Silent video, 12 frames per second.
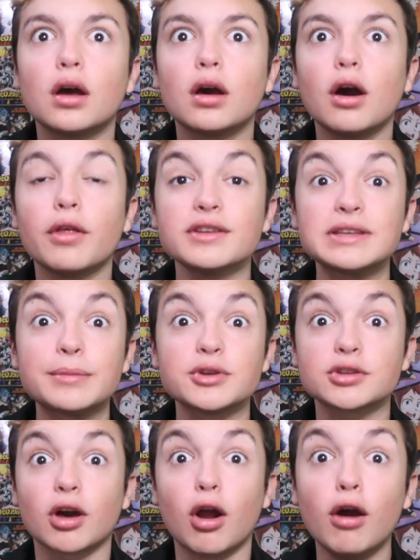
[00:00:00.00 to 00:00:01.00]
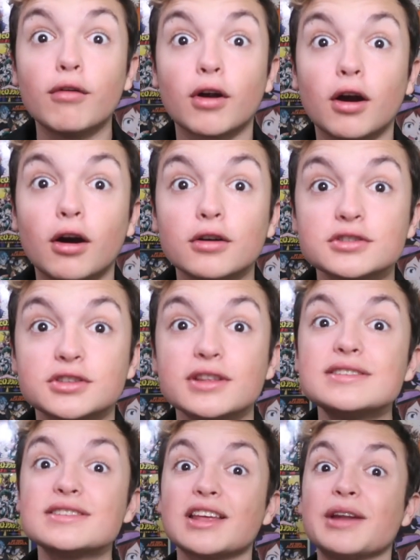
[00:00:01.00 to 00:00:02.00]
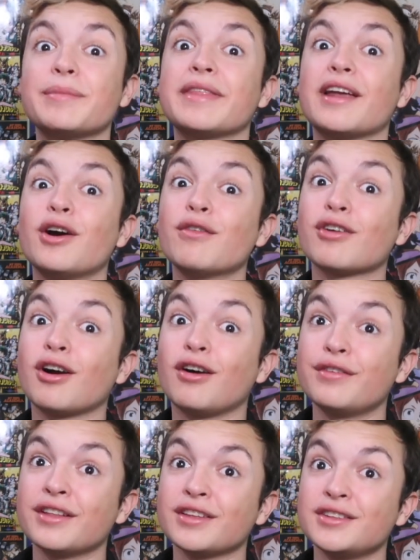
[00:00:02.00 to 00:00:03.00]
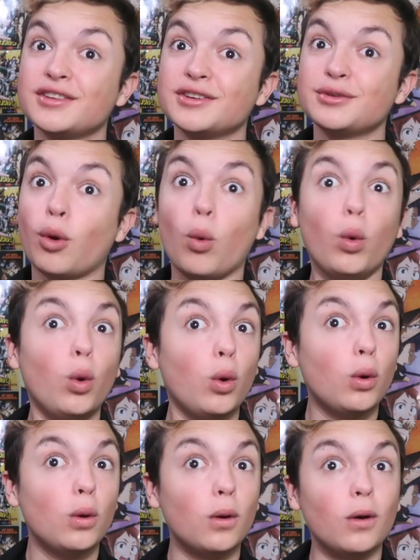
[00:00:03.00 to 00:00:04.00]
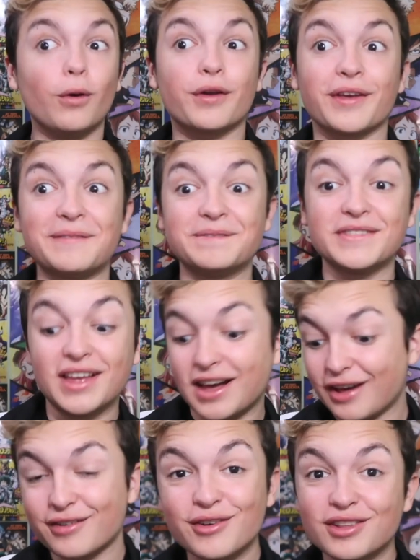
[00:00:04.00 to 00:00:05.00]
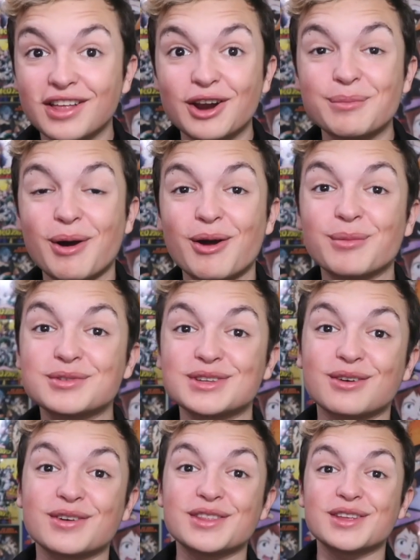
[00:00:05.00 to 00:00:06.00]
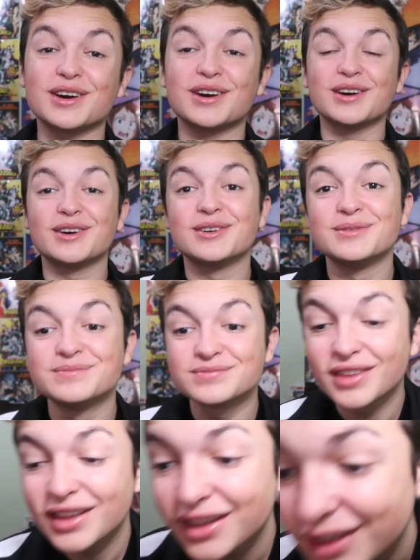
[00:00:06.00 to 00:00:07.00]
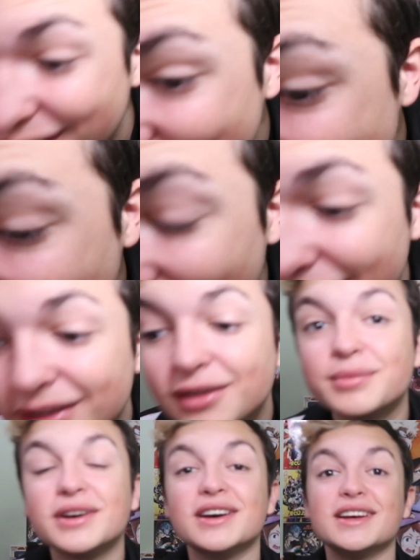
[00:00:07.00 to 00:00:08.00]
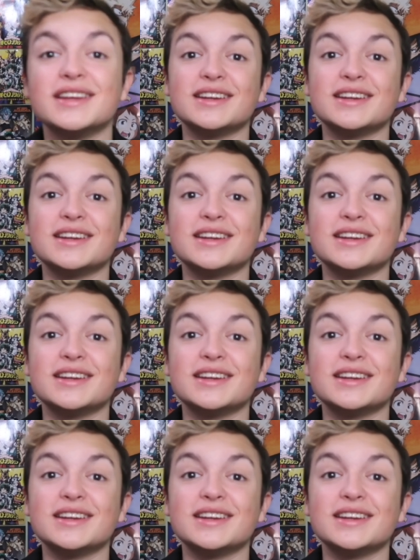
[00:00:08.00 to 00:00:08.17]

Oh, this episode's called Overhaul, so this is gonna be that Overhaul villain dude. Ooh, okay, I don't know a lot about him I don't read the, um, manga, but...